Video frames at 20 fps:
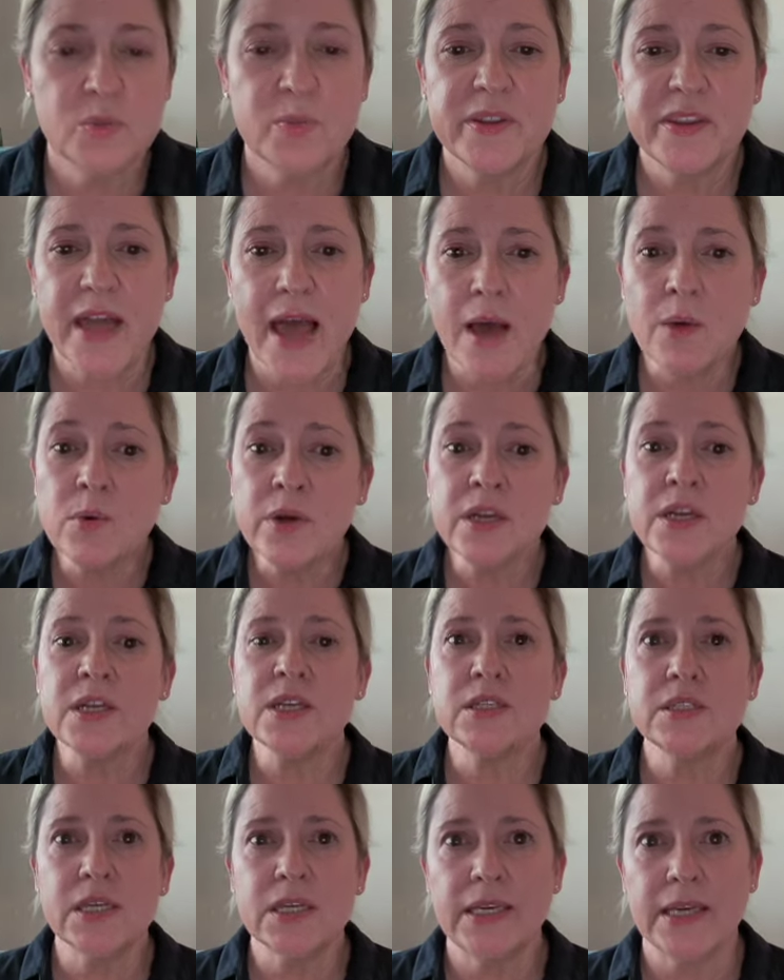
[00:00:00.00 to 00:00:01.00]
But that one
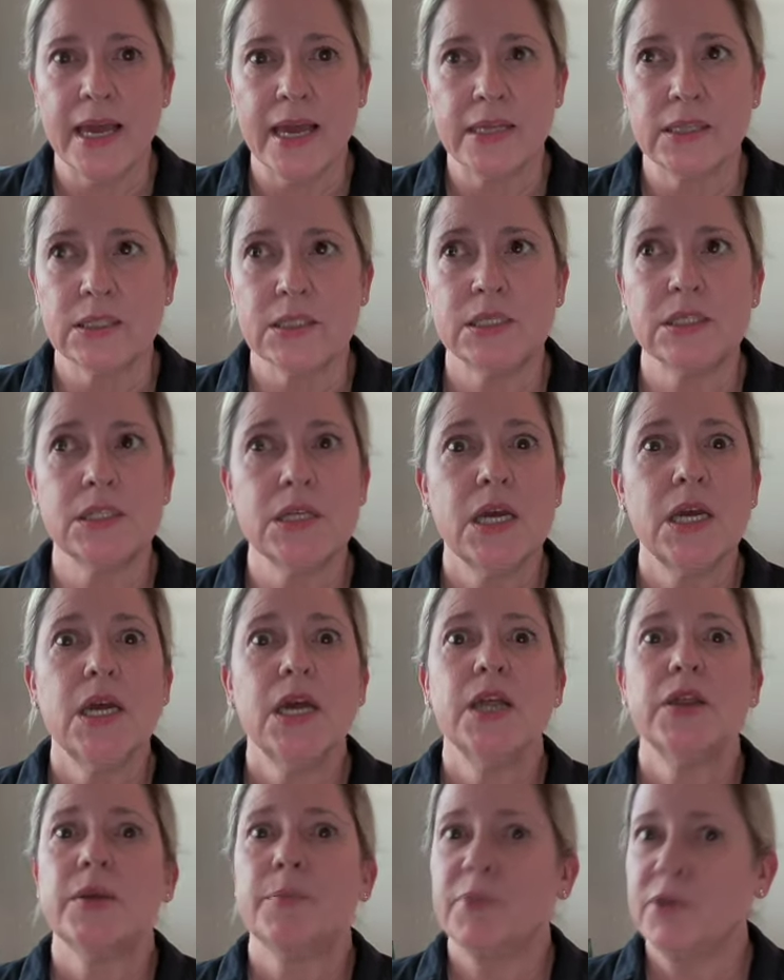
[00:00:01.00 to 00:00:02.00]
is against
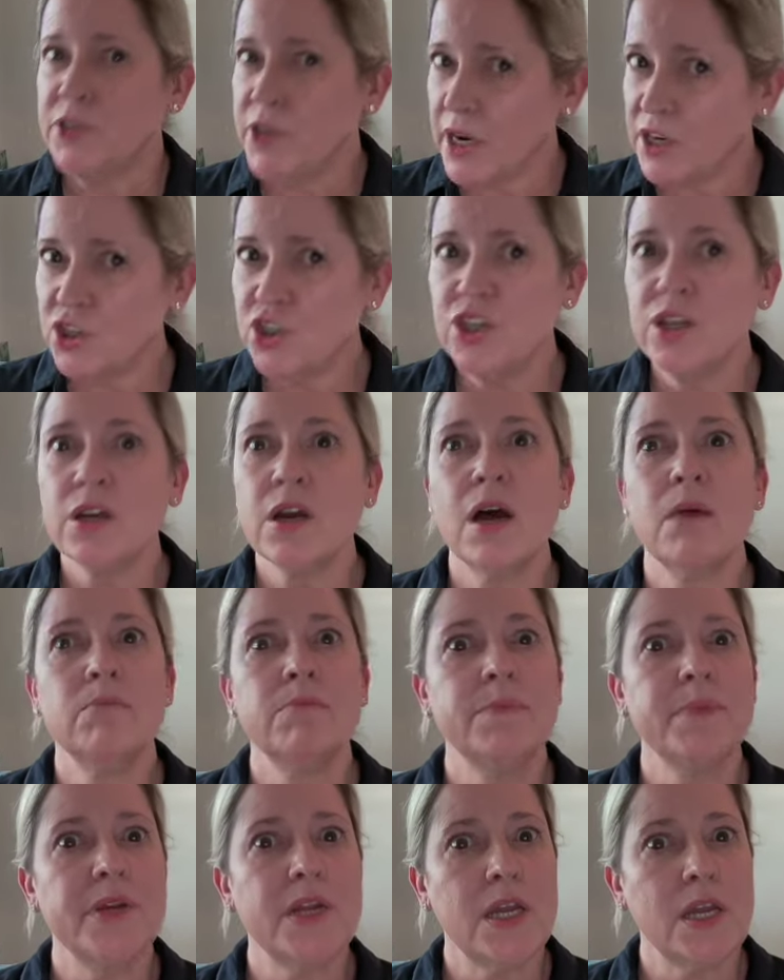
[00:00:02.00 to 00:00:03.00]
the production
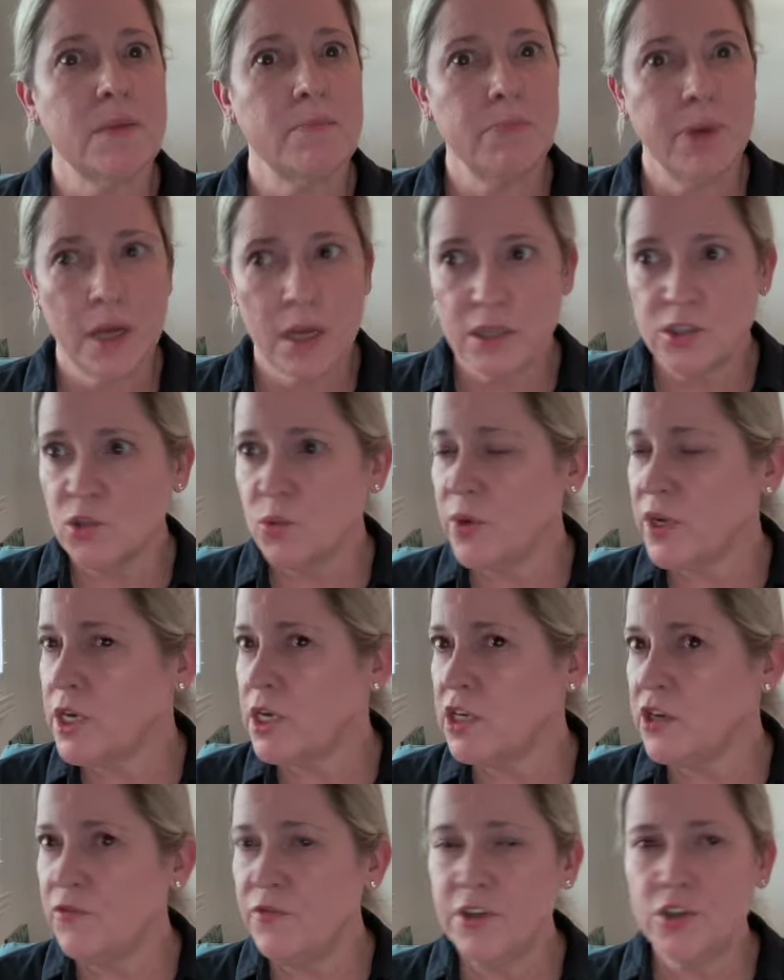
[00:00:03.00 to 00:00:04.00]
company, Baldwin
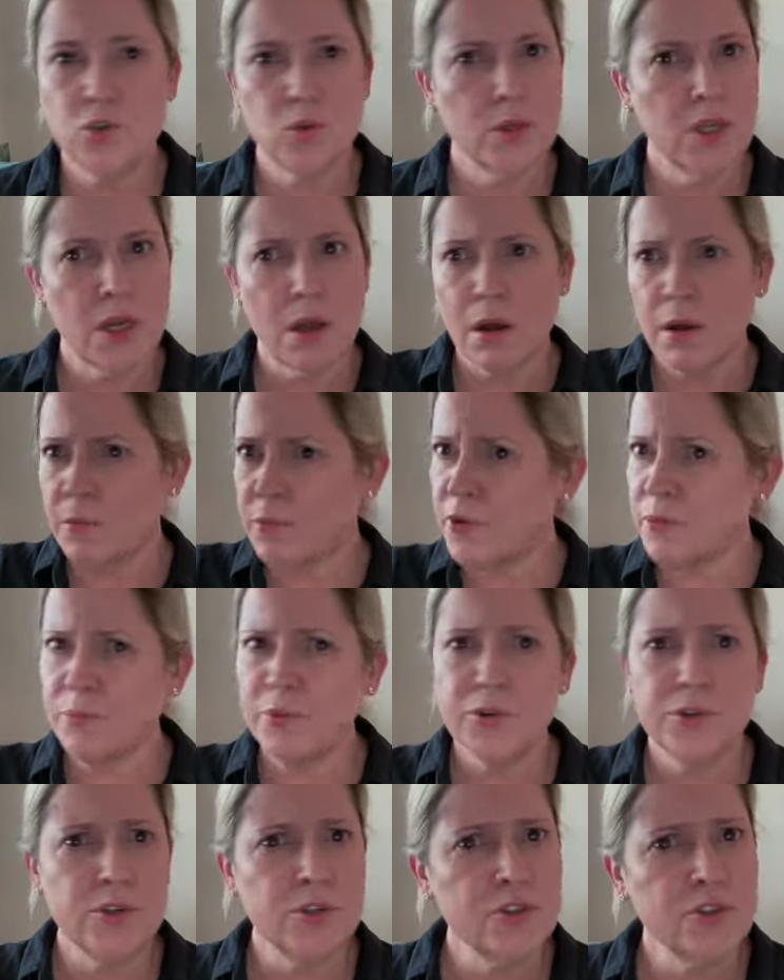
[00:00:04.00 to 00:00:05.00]
individually, the
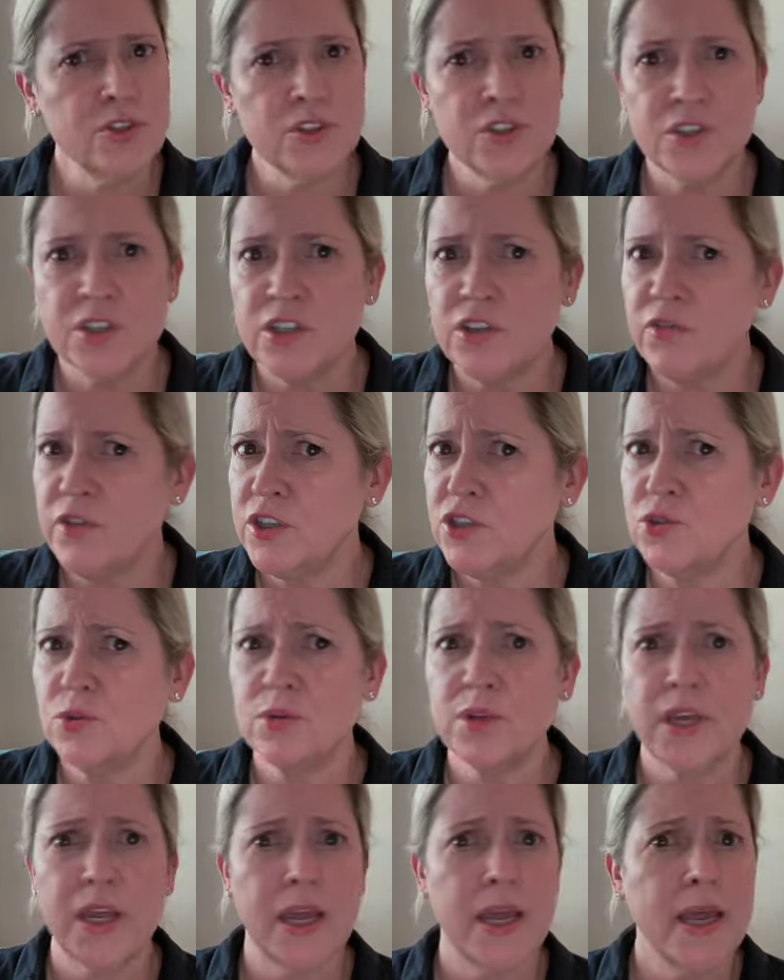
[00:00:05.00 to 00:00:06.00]
producers
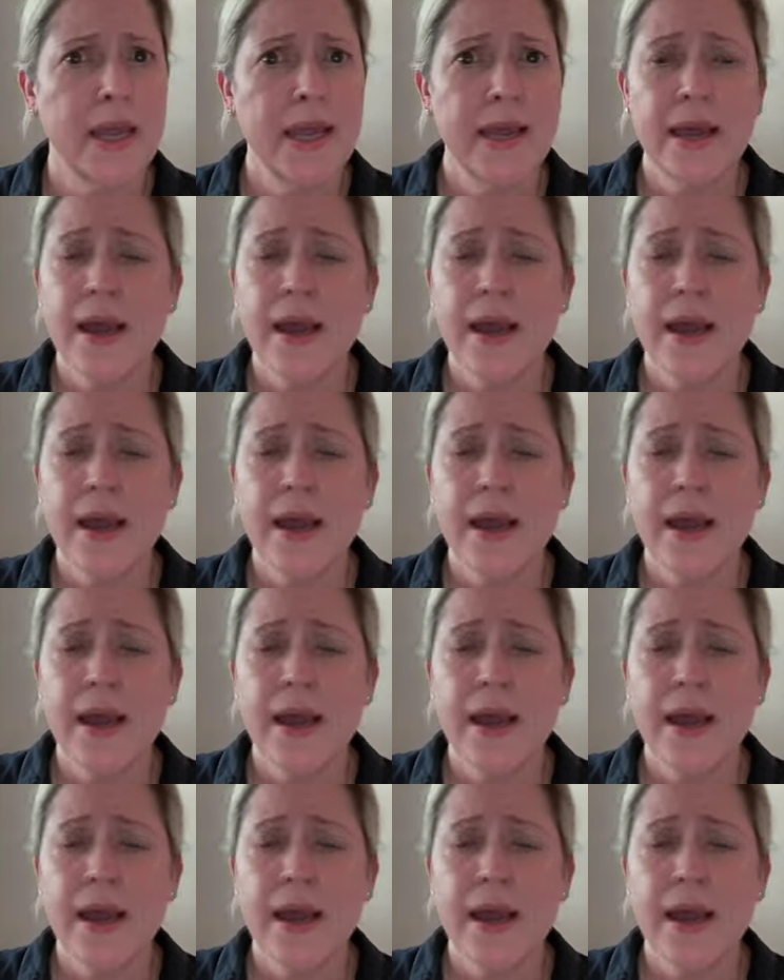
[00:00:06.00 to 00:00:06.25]
individually.